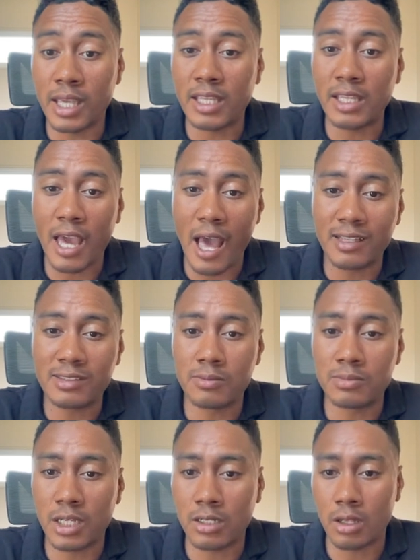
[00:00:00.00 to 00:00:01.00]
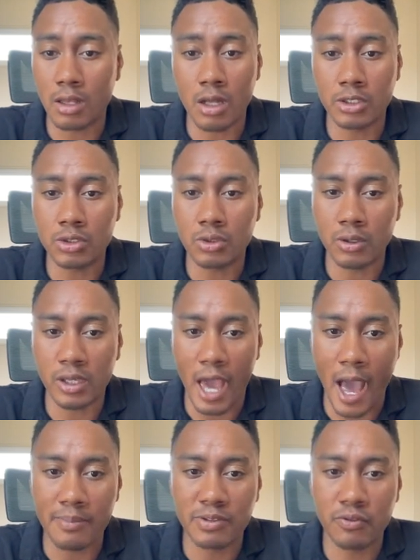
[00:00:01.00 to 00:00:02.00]
that he has some technological
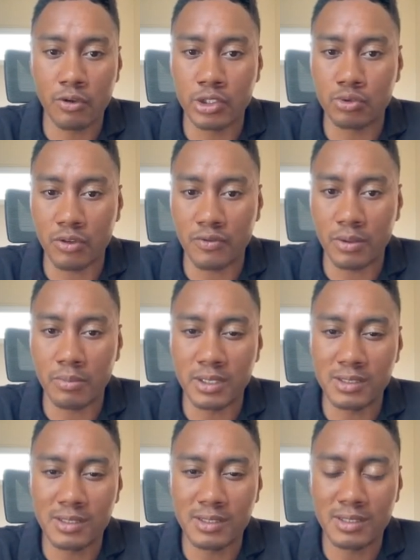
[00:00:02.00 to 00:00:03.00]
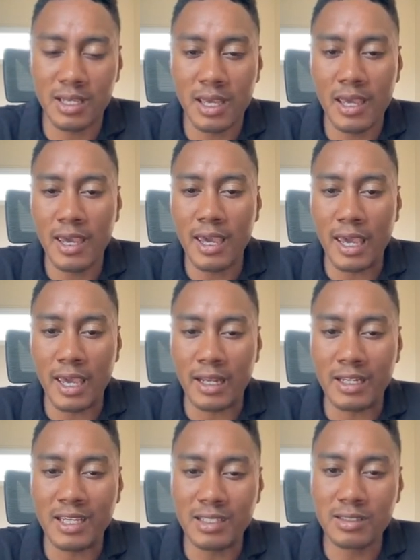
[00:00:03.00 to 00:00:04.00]
gaps for his roofing business,
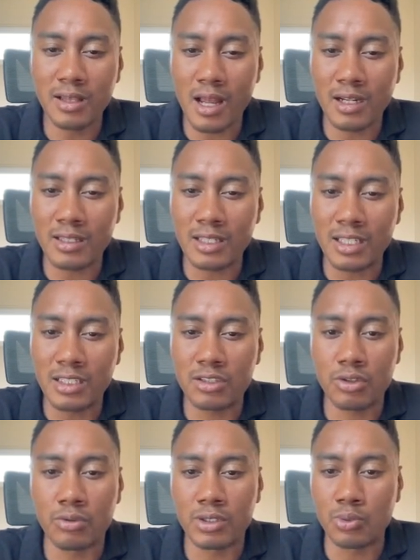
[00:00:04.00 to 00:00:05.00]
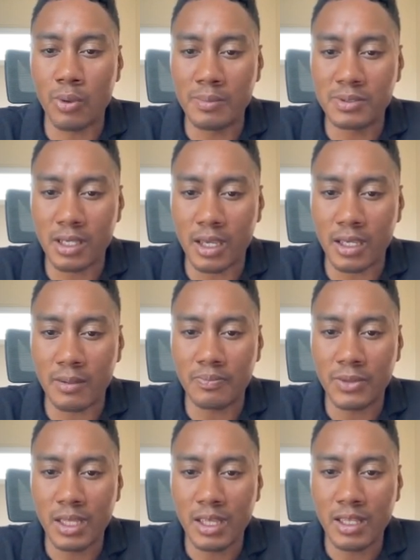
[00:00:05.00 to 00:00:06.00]
and he gets a lot of leads through his website
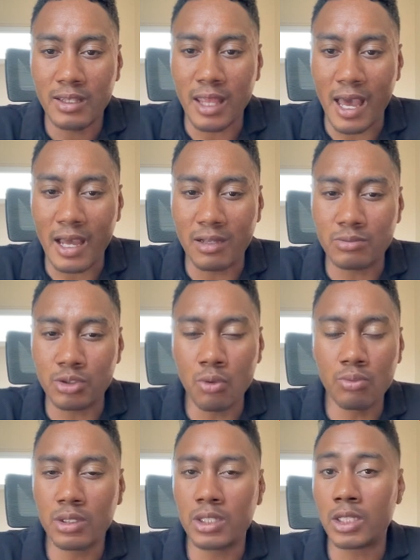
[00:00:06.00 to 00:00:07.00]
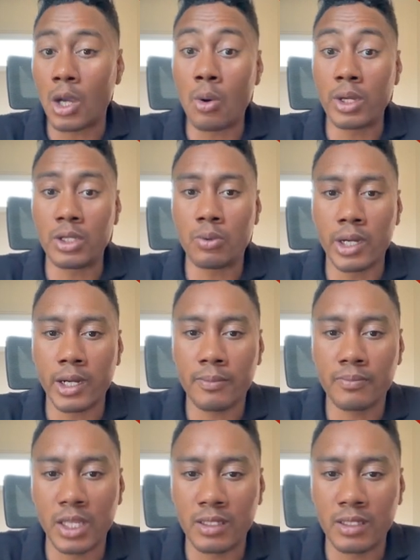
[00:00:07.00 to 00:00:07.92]
that don't really go anywhere.